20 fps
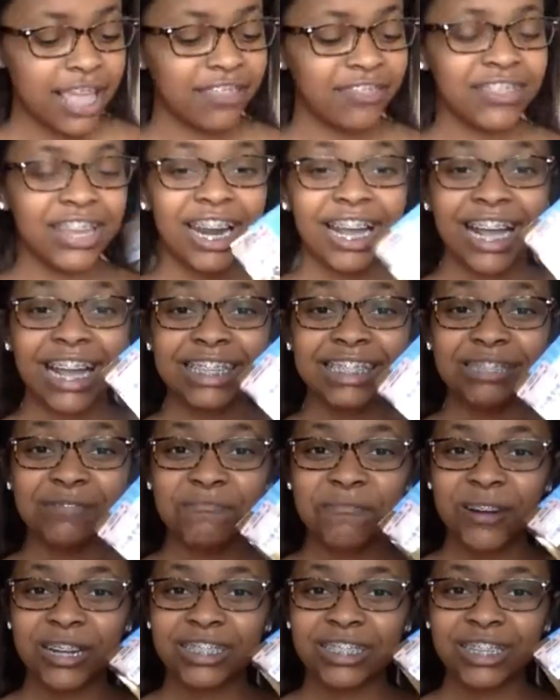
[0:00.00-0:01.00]
And then I got some
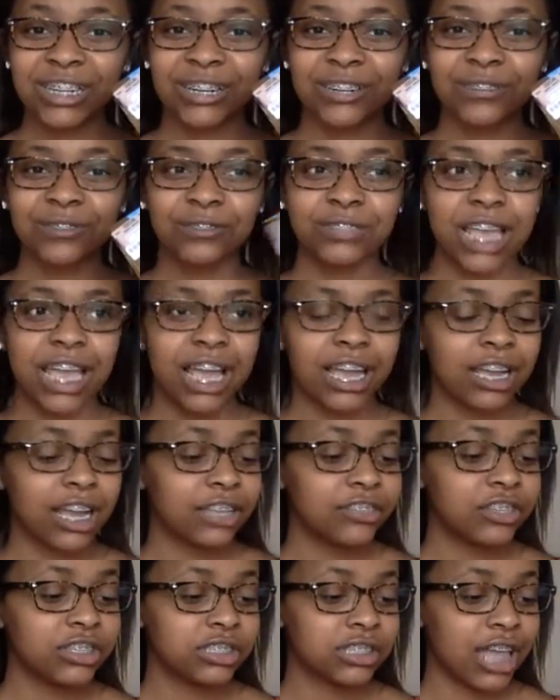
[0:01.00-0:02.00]
more turtles. I
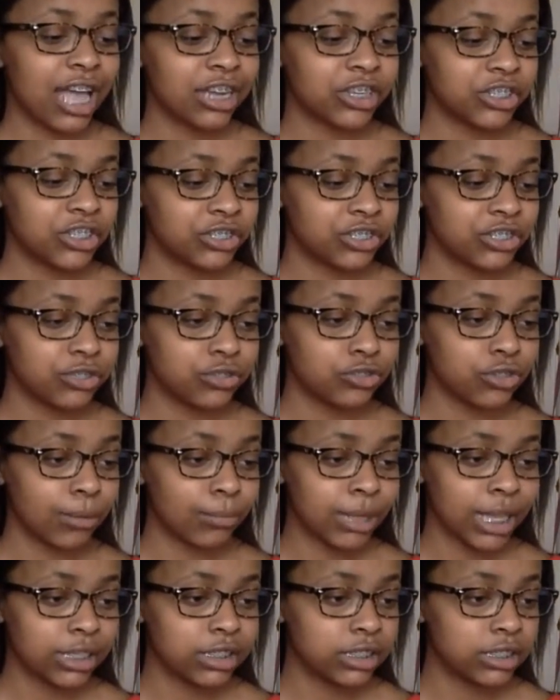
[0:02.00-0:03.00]
got these last year too, so I'm
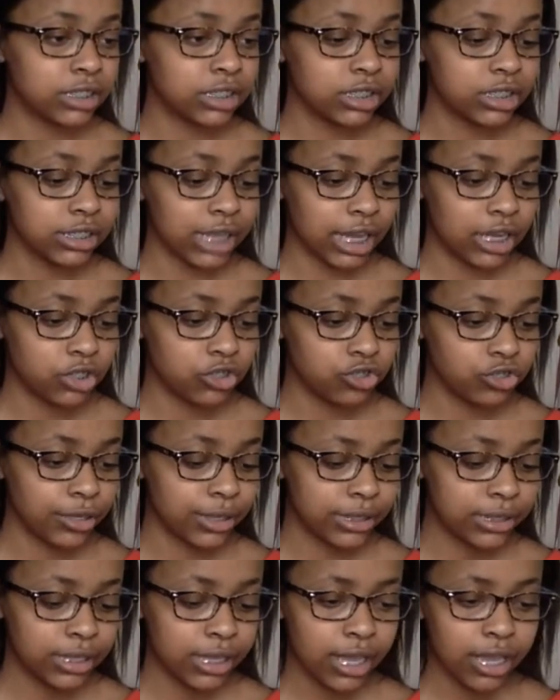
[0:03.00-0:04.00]
guessing this is like a
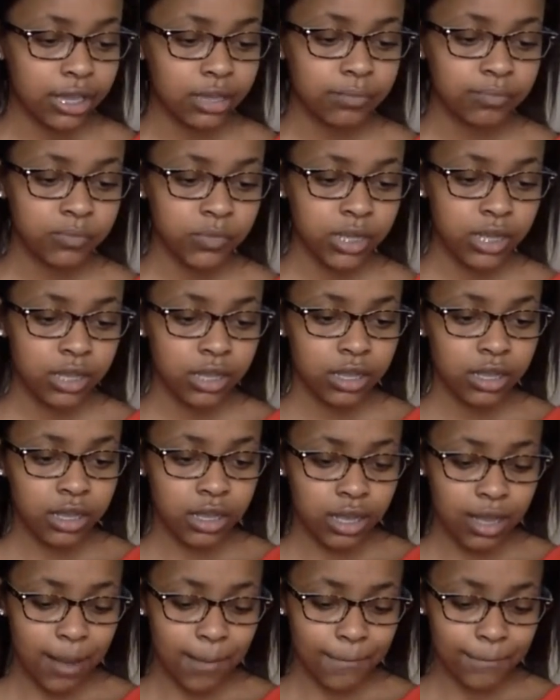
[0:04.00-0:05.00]
trend, yeah.
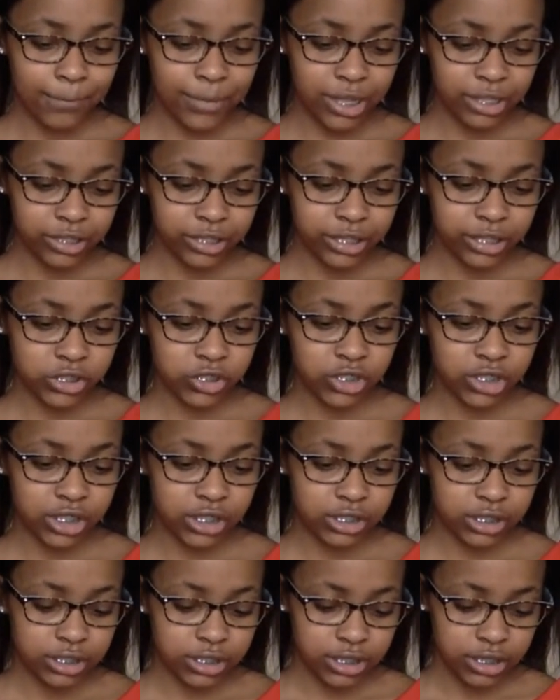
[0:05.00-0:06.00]
Um, but it's
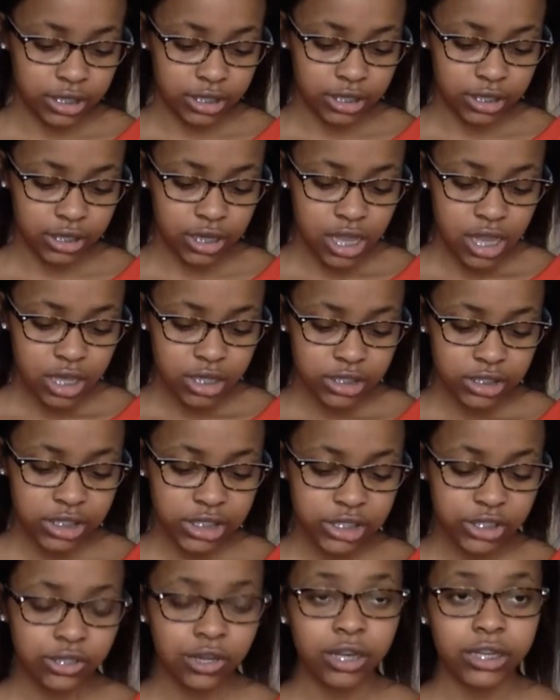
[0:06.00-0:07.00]
just the
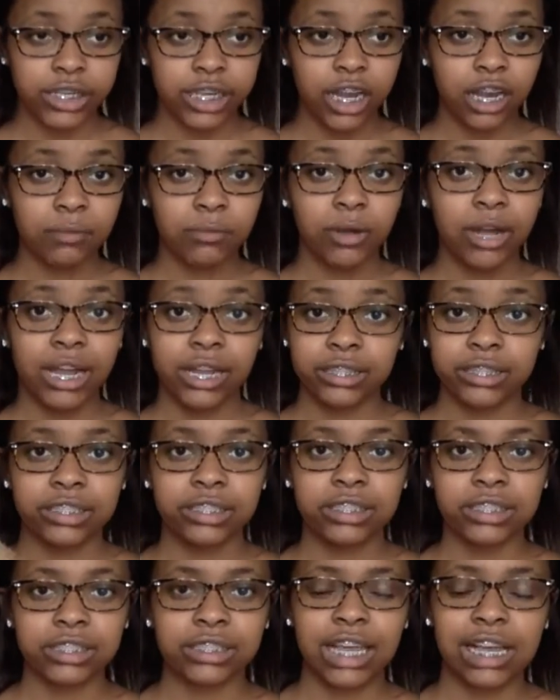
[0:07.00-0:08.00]
Sea Salt Caramel. I had
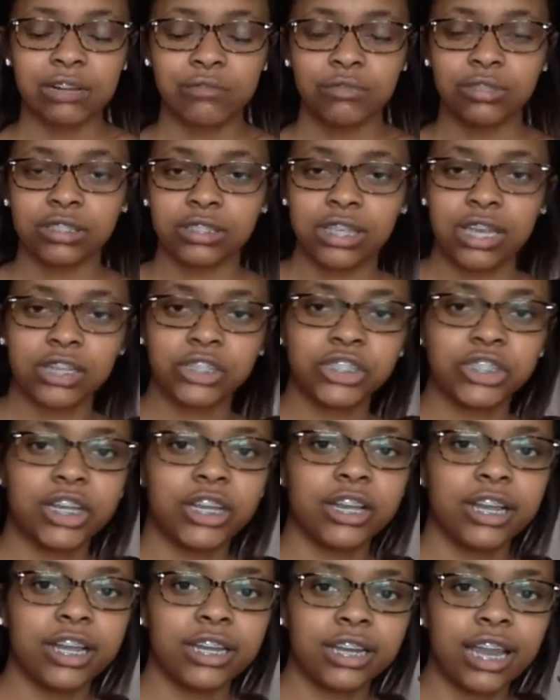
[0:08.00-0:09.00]
these exact ones last
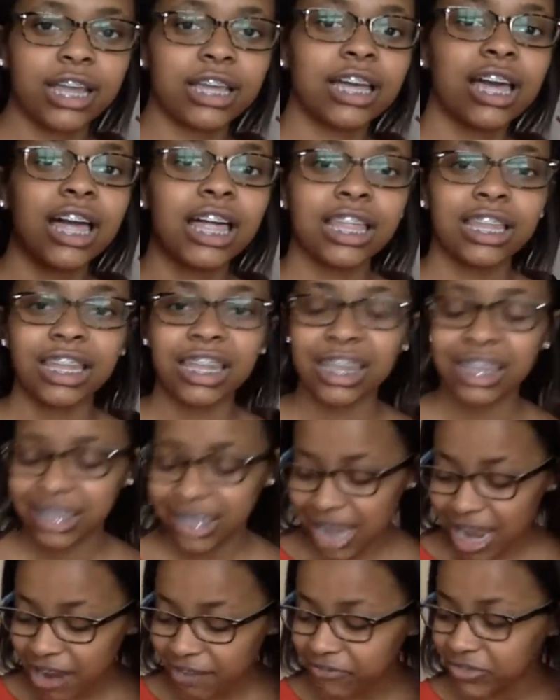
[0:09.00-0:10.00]
year, and I
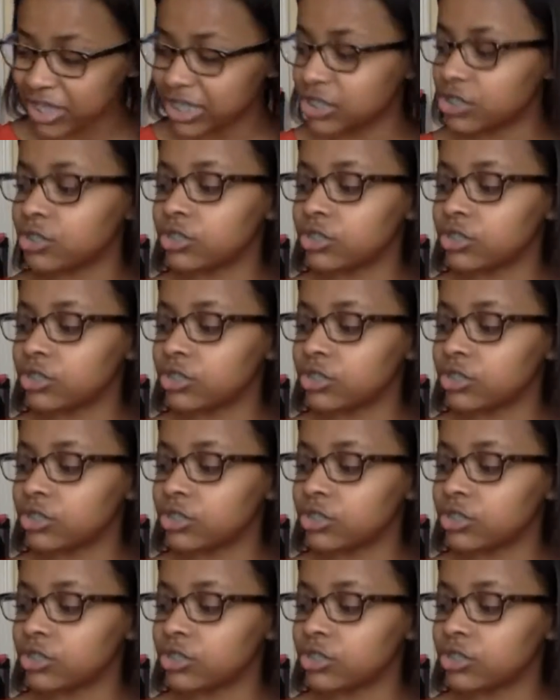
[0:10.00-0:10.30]
love these.